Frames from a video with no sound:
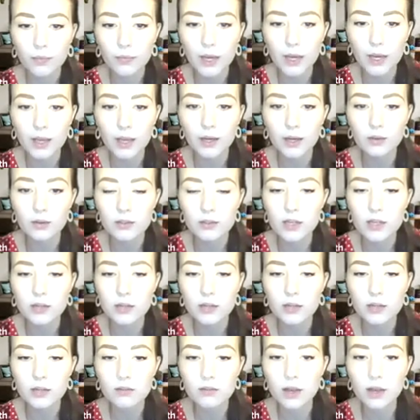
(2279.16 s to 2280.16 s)
I'll
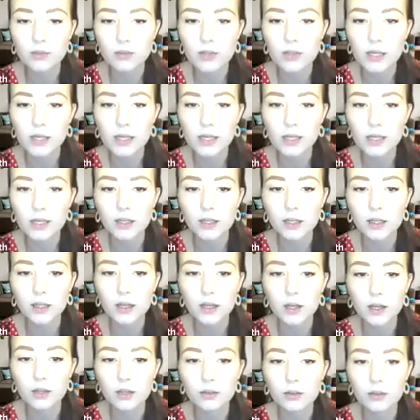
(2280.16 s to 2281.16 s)
send round the link
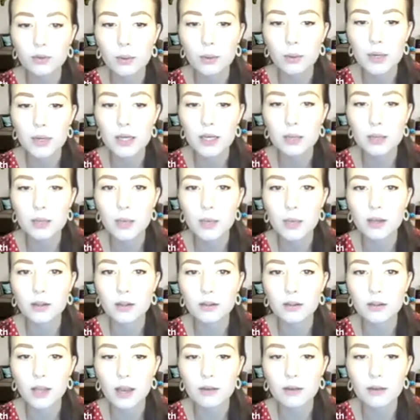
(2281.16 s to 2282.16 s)
through an email
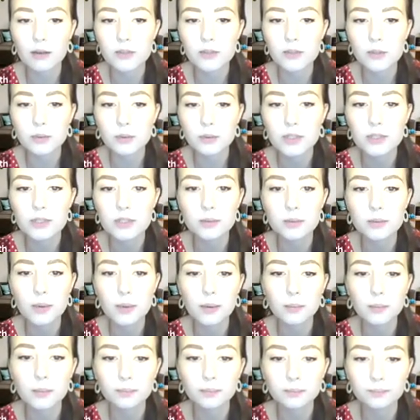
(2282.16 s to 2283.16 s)
afterwards as well.